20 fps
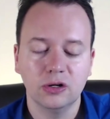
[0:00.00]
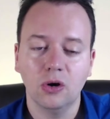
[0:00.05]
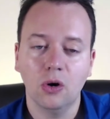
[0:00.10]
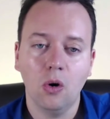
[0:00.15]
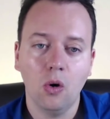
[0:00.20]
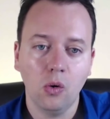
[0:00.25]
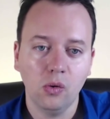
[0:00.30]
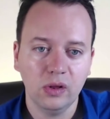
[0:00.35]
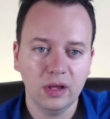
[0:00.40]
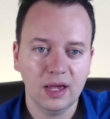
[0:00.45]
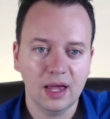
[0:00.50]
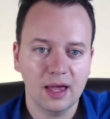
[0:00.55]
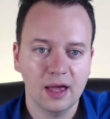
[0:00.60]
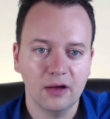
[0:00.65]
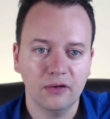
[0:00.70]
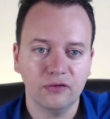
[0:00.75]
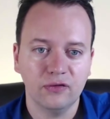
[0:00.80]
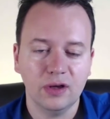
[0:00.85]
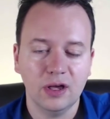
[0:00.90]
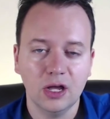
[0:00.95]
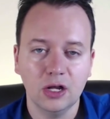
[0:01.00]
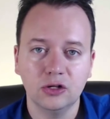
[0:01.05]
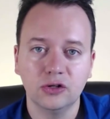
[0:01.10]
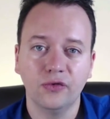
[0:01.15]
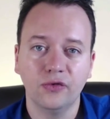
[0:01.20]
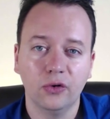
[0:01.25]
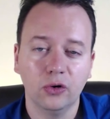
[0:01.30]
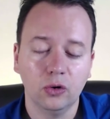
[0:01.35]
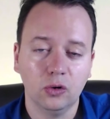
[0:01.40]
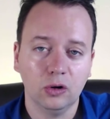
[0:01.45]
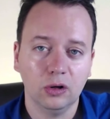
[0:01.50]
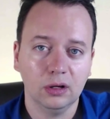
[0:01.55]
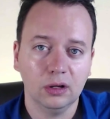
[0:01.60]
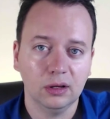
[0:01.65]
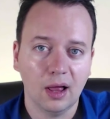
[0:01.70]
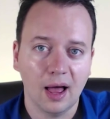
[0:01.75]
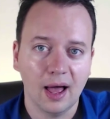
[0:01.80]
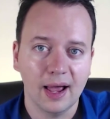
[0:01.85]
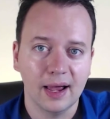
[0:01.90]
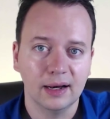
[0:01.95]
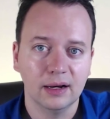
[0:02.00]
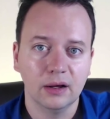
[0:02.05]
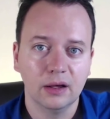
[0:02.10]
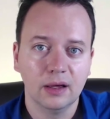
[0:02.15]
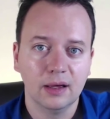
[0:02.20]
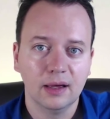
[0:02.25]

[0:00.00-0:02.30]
only if each vertical line